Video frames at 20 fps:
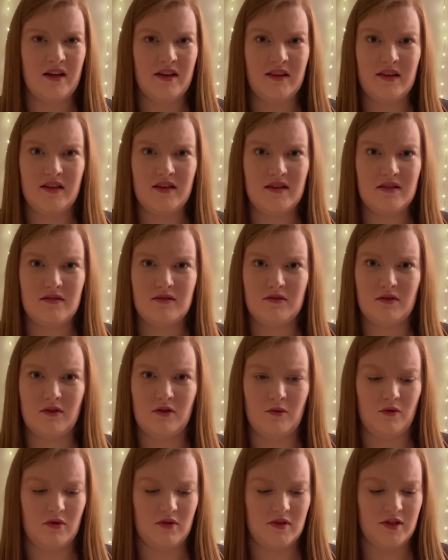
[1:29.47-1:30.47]
and they didn't
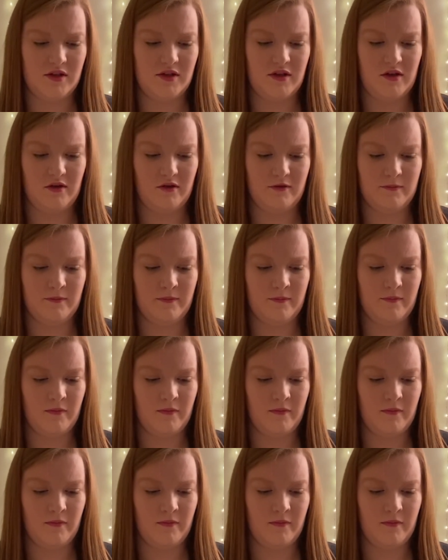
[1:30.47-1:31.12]
know what to do.